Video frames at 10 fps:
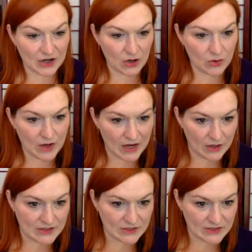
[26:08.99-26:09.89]
Oh, hang on.
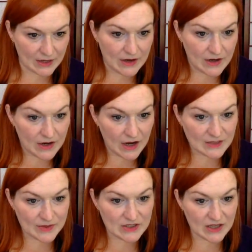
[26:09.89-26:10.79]
Sarah's got, I
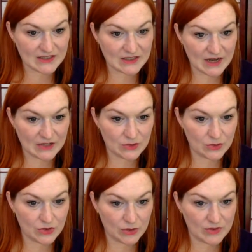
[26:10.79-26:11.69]
specialize in natural
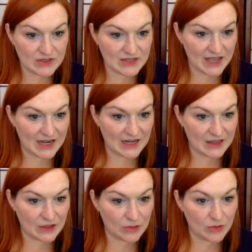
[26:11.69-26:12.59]
thermoset and
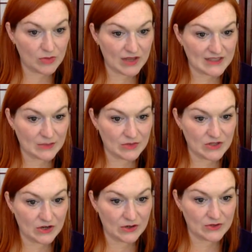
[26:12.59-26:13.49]
thermoplastic
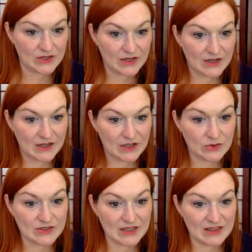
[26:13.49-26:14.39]
materials
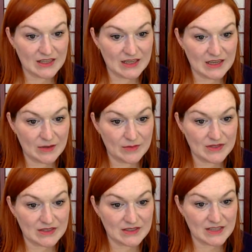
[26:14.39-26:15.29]
used in the
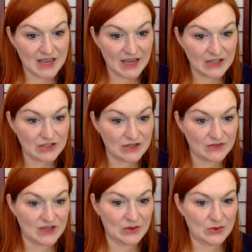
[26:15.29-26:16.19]
imitation of
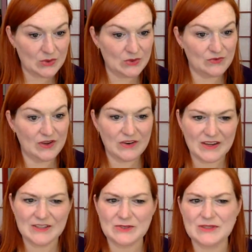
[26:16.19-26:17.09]
jet. Ooh, very
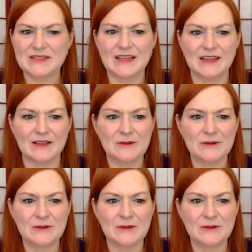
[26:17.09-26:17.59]
interesting.